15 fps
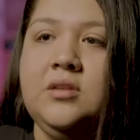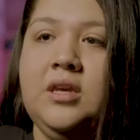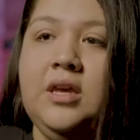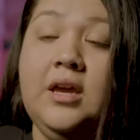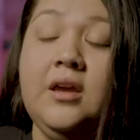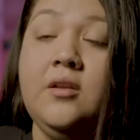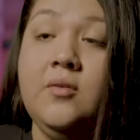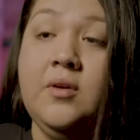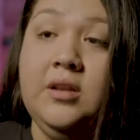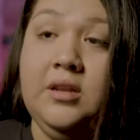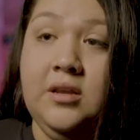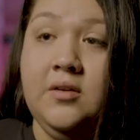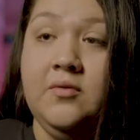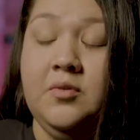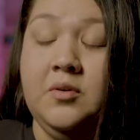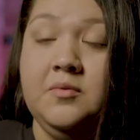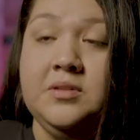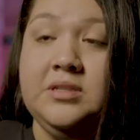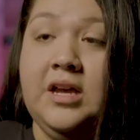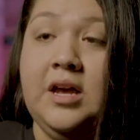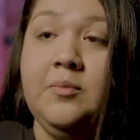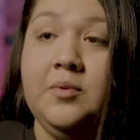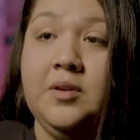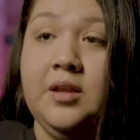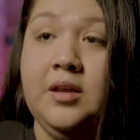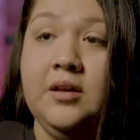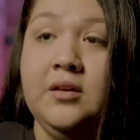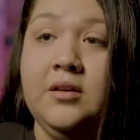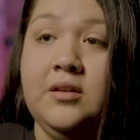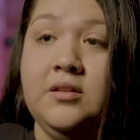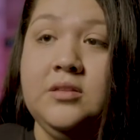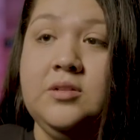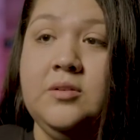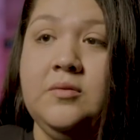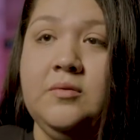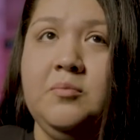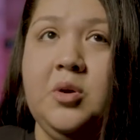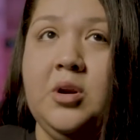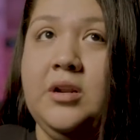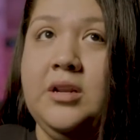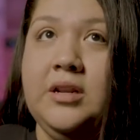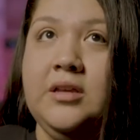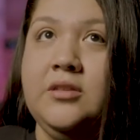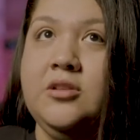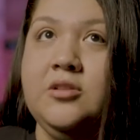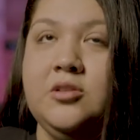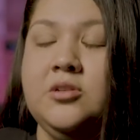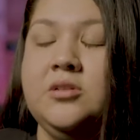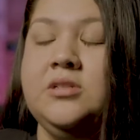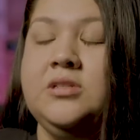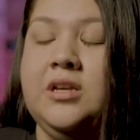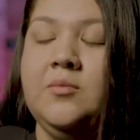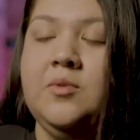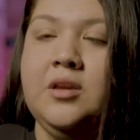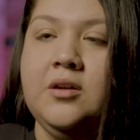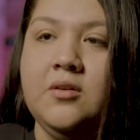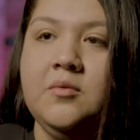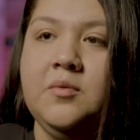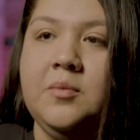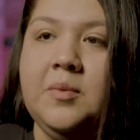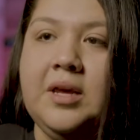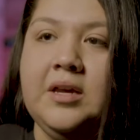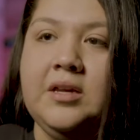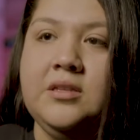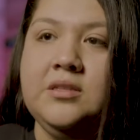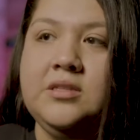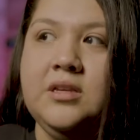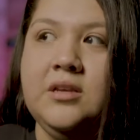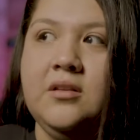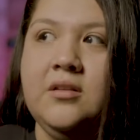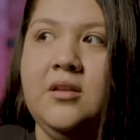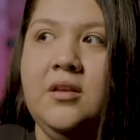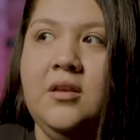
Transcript: He had no idea of what was happening until probably like the third time he called me back and said,